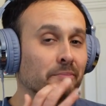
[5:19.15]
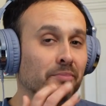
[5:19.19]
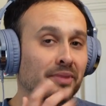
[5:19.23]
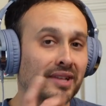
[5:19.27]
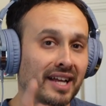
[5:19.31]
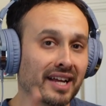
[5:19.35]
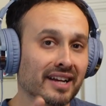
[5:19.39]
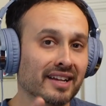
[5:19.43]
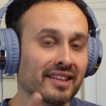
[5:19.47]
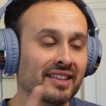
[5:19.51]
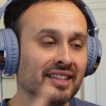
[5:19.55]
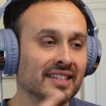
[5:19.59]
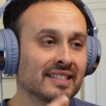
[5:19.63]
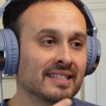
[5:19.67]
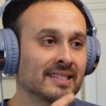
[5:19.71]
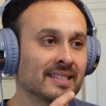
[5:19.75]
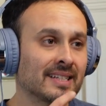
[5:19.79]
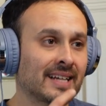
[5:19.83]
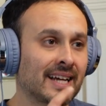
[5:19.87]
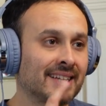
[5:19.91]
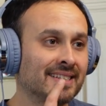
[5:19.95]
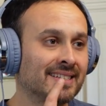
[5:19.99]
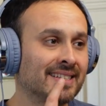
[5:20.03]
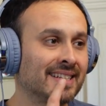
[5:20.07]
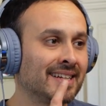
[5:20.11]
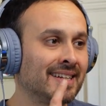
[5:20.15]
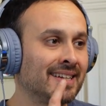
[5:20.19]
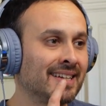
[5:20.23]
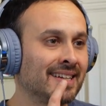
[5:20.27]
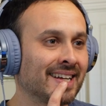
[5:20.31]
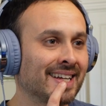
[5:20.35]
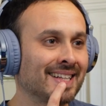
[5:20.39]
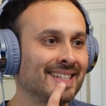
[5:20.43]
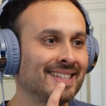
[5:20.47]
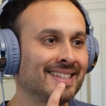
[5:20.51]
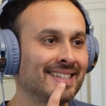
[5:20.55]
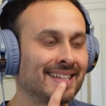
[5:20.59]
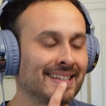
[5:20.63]
planning this, I didn't
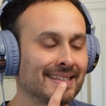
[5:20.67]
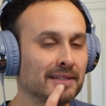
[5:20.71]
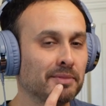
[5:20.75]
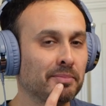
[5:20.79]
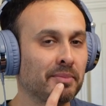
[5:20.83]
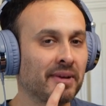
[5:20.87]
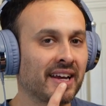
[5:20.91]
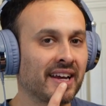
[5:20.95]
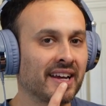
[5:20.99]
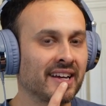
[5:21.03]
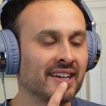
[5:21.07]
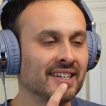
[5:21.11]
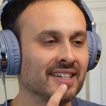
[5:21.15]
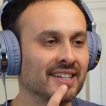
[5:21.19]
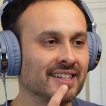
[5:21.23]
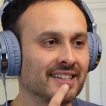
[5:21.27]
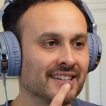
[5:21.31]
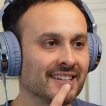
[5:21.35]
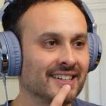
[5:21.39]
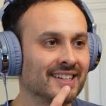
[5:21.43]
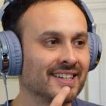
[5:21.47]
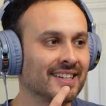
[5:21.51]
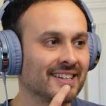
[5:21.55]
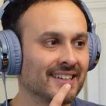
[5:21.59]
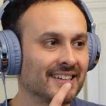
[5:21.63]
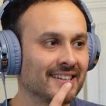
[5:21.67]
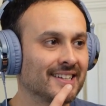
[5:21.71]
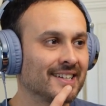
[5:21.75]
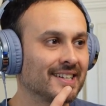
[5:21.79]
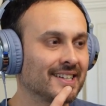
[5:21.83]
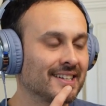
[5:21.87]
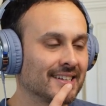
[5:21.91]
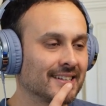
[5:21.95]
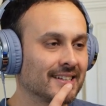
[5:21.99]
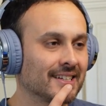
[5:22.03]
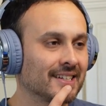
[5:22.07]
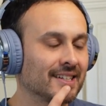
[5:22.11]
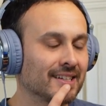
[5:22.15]
anticipate,
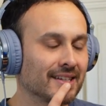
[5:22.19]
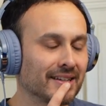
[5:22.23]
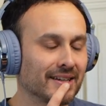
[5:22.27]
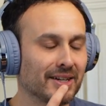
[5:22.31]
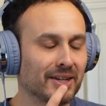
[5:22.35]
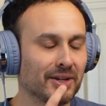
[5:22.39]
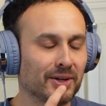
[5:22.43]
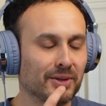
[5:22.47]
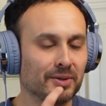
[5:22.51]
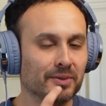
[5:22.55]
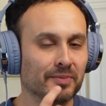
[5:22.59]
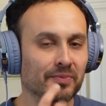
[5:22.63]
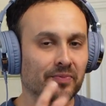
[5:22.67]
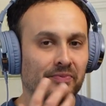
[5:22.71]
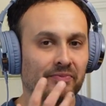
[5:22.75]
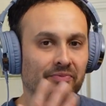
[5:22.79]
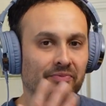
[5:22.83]
you know,